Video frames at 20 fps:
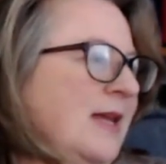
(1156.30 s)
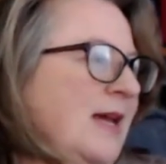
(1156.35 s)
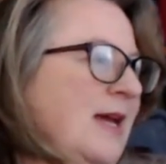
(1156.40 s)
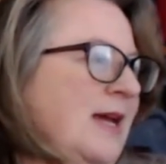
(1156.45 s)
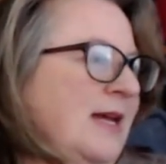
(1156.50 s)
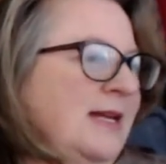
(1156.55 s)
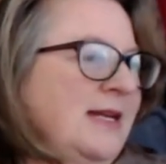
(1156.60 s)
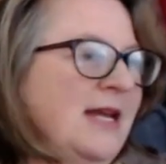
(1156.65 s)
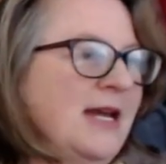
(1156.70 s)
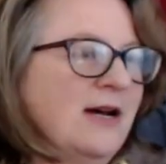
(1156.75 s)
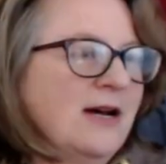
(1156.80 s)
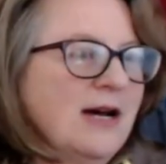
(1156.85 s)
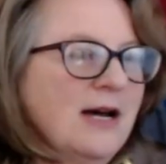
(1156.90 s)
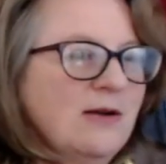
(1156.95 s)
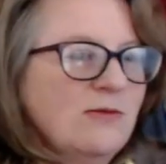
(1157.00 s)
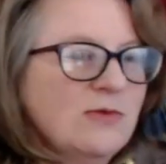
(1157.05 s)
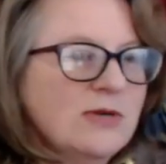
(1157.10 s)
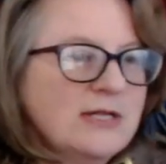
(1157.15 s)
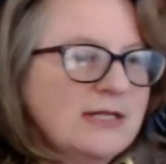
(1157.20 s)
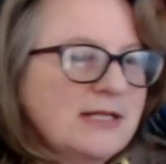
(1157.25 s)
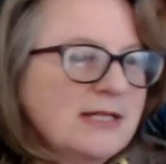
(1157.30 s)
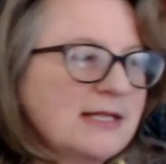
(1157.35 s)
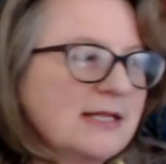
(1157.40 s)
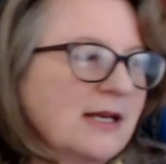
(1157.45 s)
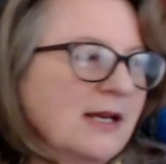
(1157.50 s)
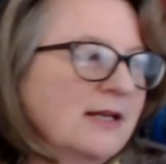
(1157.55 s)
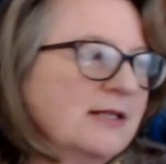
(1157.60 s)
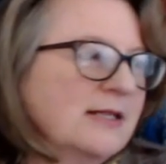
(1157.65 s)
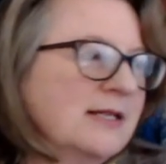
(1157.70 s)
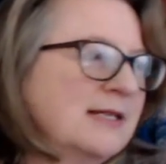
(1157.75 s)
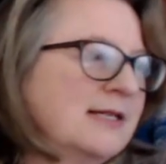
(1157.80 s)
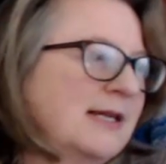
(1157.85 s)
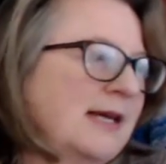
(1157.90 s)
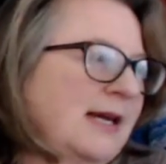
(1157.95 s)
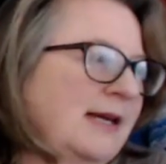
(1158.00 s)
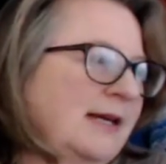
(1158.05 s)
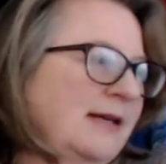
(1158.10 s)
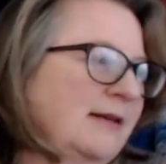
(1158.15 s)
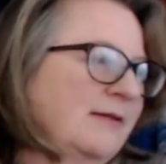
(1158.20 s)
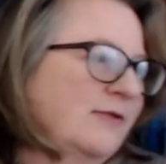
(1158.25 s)
Now, I was just going to
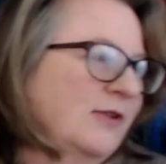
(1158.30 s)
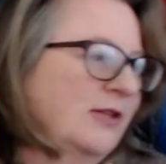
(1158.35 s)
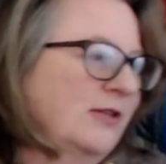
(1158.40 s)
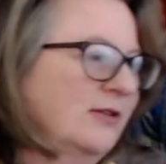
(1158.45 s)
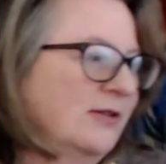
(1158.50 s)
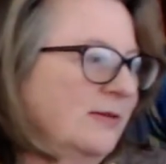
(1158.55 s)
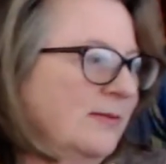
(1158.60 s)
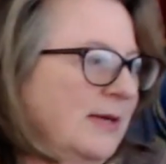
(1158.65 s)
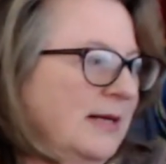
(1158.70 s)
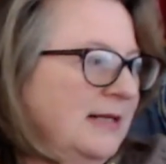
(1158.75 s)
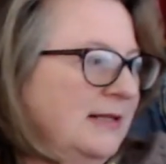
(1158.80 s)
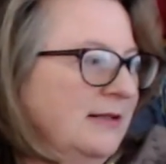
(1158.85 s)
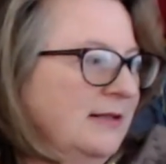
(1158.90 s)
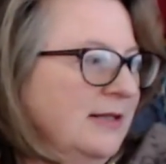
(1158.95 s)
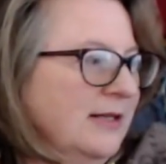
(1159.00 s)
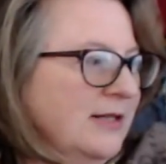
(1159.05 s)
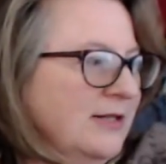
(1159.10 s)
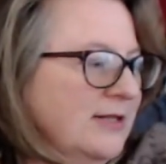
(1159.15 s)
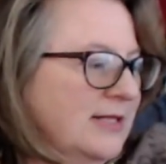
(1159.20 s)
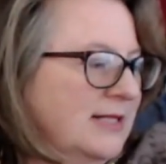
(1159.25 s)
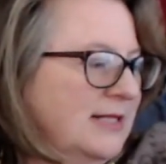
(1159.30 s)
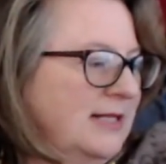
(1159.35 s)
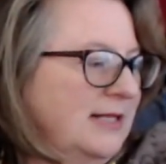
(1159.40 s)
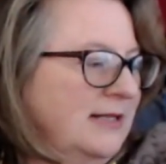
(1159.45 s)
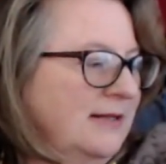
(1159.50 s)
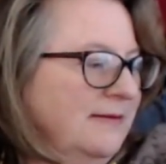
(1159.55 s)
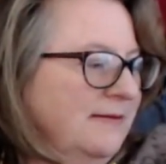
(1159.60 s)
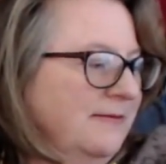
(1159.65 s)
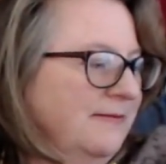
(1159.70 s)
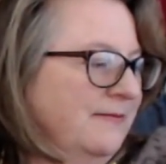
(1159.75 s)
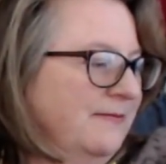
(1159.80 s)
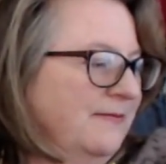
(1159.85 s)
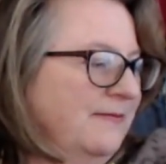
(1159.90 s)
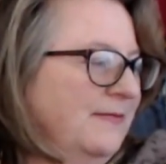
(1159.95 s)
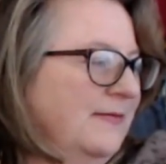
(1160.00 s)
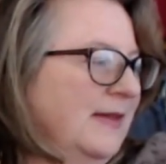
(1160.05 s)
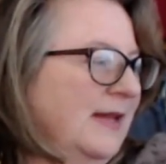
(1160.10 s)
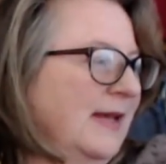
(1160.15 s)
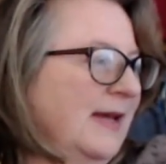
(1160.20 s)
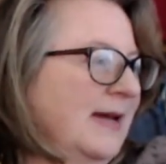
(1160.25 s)
say, got to look at my little notes here.
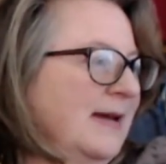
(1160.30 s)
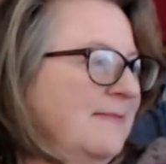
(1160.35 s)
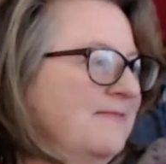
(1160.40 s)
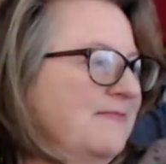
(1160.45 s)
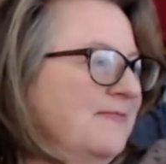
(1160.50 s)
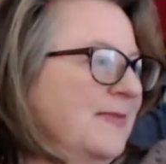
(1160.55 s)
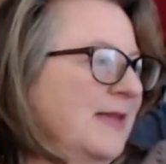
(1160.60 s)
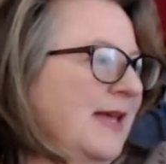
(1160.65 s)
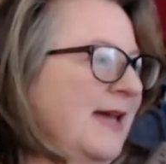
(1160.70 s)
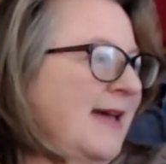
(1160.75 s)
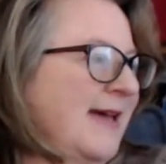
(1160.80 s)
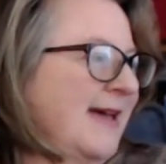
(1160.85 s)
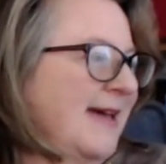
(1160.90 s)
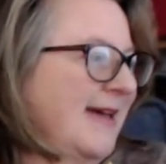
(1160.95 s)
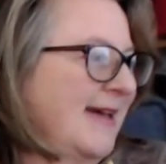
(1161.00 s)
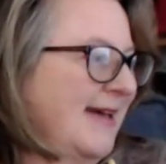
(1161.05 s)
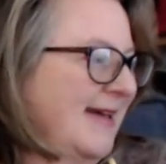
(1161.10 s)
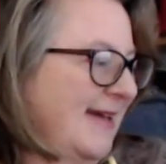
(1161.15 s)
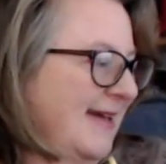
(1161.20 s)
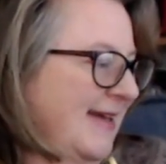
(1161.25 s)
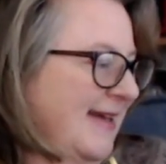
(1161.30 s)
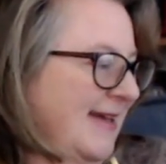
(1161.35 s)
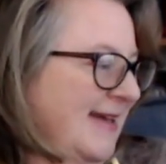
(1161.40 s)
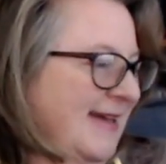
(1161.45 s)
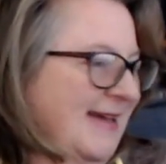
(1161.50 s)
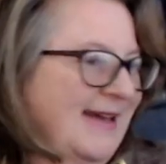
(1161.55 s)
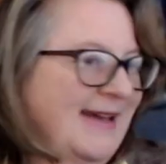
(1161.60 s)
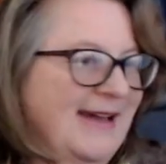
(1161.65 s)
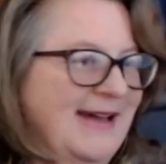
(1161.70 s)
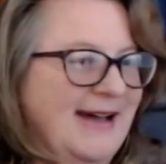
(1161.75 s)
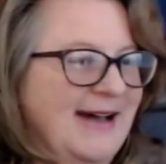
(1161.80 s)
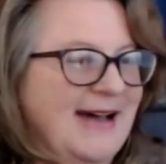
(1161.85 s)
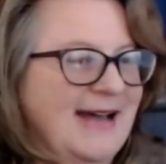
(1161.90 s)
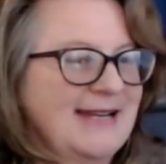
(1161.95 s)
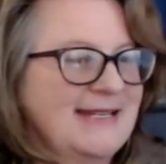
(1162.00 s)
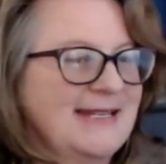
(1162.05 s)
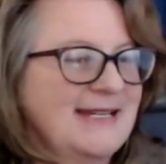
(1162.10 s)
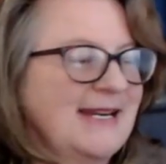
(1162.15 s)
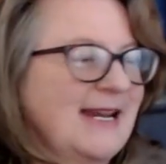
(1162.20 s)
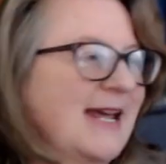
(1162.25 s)
I
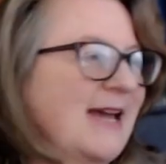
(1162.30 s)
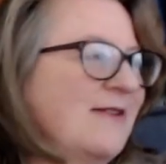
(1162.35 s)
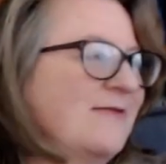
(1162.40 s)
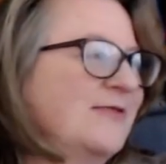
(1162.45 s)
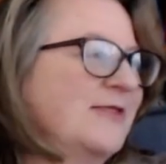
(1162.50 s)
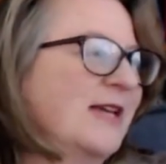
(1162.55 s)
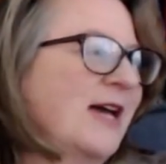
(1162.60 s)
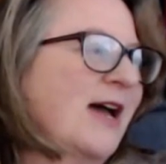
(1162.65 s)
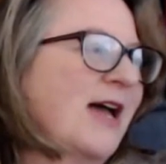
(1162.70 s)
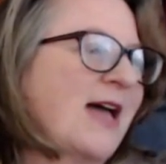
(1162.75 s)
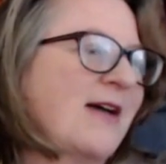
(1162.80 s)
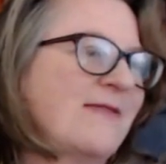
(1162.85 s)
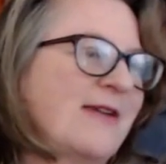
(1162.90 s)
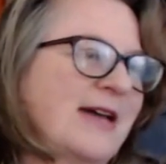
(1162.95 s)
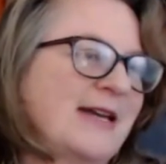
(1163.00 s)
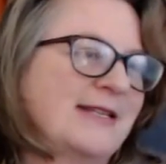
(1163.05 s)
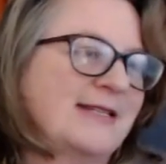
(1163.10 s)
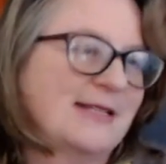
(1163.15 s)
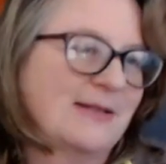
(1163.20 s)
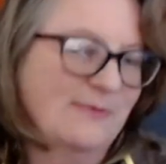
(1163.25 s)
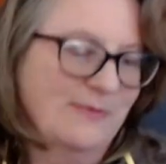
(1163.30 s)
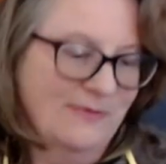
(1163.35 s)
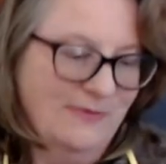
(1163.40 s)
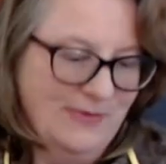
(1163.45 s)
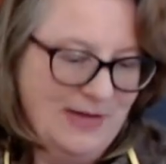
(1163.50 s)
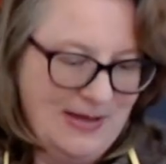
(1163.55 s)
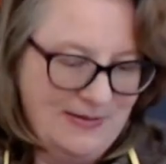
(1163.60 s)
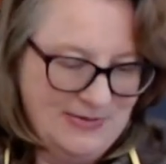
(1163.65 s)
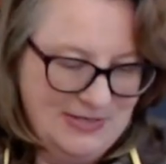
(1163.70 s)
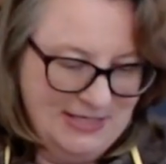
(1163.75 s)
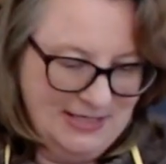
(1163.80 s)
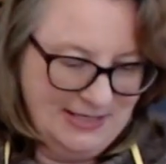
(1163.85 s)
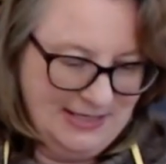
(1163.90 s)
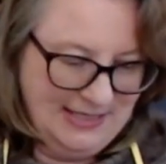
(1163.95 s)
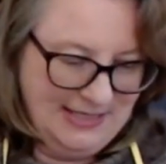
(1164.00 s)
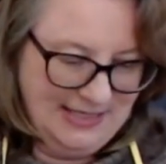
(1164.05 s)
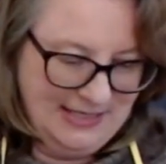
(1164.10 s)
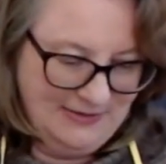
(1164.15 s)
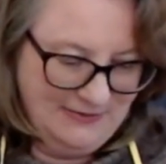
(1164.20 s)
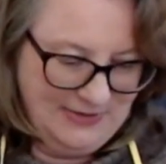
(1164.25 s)
have had some absolutely
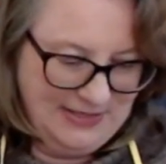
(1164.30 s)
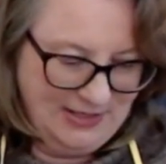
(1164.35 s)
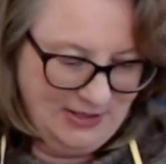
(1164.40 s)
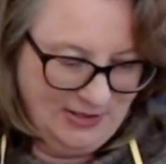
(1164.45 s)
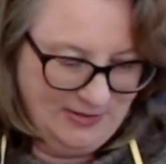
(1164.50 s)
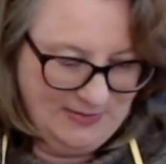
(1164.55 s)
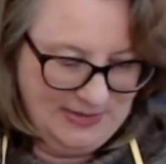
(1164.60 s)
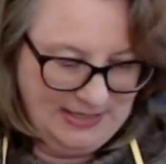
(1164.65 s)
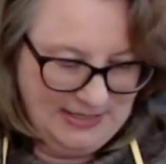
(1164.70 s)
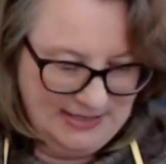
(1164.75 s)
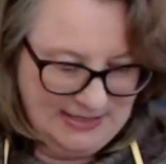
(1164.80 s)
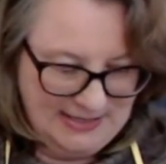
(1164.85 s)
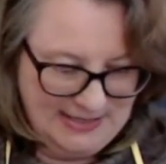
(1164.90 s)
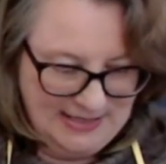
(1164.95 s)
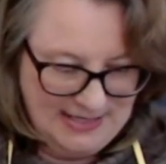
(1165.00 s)
lovely comments